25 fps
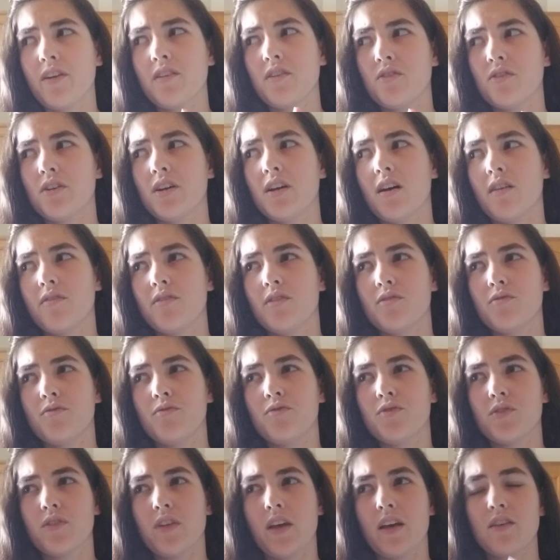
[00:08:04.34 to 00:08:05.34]
degree oven
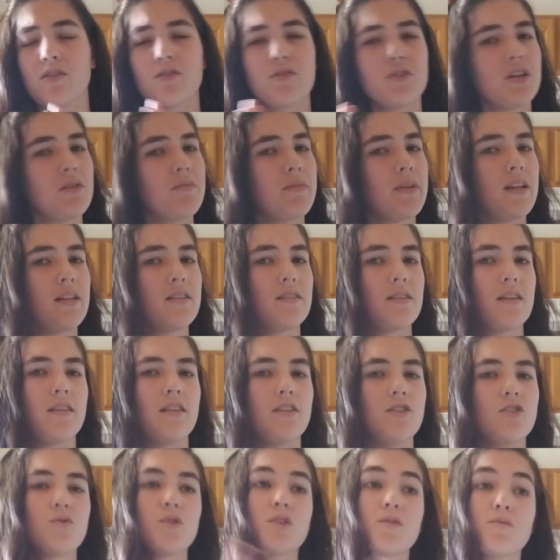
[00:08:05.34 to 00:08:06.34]
for like 30 minutes, and
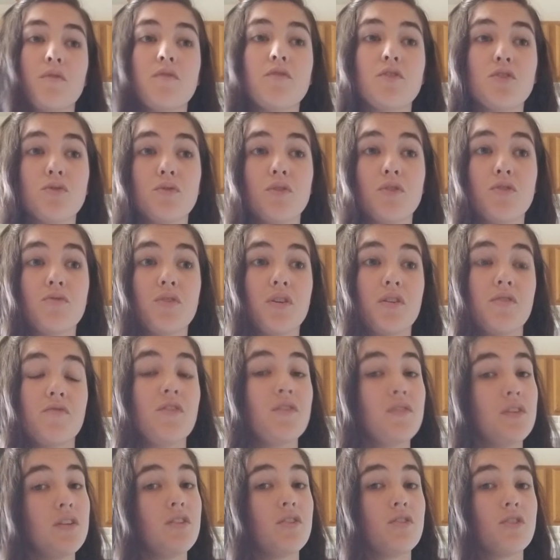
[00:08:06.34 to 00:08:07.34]
then switch them over to a
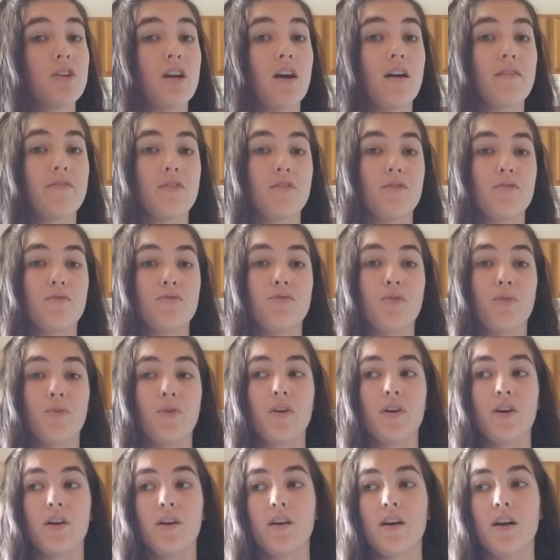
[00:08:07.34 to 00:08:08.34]
350 degree oven
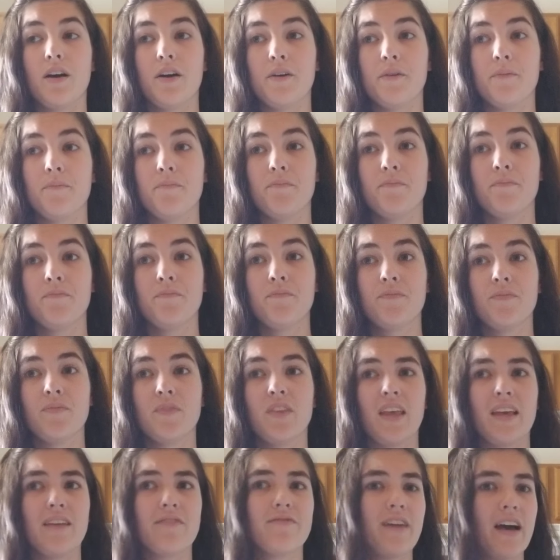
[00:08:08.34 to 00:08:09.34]
for
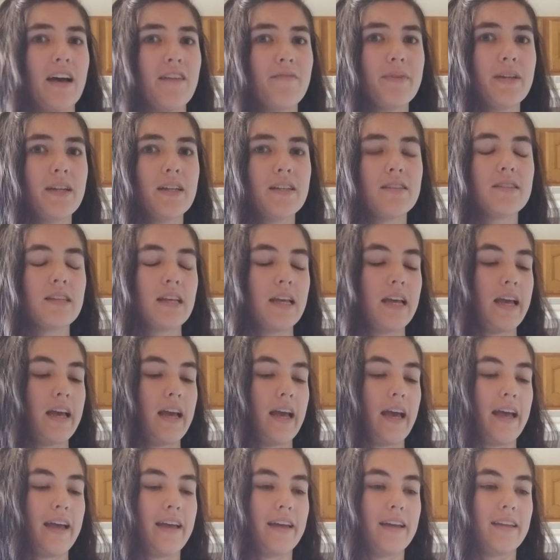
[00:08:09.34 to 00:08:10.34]
like 5 minutes.
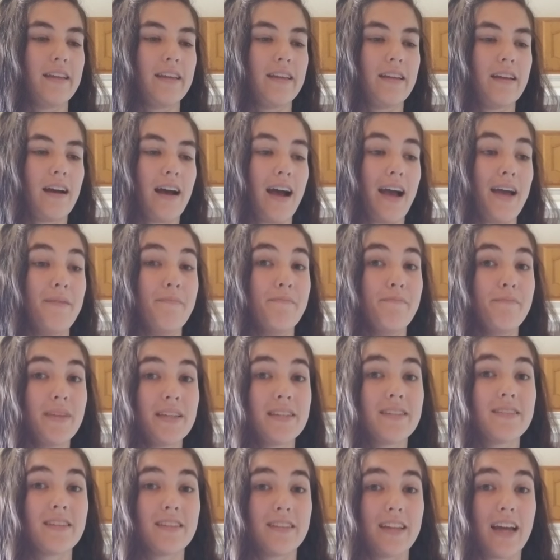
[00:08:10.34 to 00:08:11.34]
And I
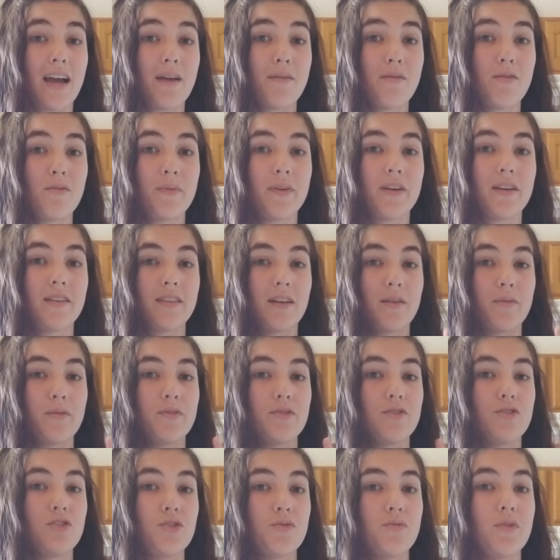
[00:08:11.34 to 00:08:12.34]
missed the timer because I
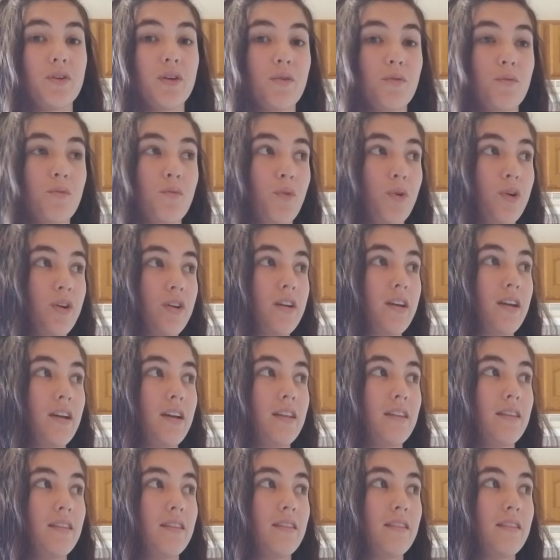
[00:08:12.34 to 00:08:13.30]
was doing work in